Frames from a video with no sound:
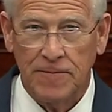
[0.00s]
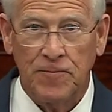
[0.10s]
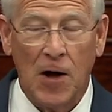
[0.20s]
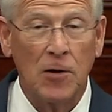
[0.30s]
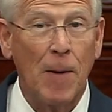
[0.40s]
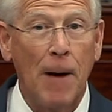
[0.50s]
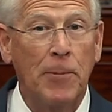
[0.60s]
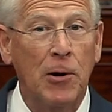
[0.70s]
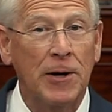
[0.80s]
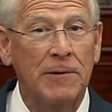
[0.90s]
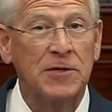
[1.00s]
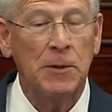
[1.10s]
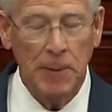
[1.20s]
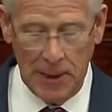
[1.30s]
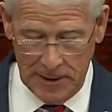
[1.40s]
followed by a period of
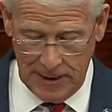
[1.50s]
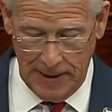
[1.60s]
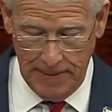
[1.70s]
stability.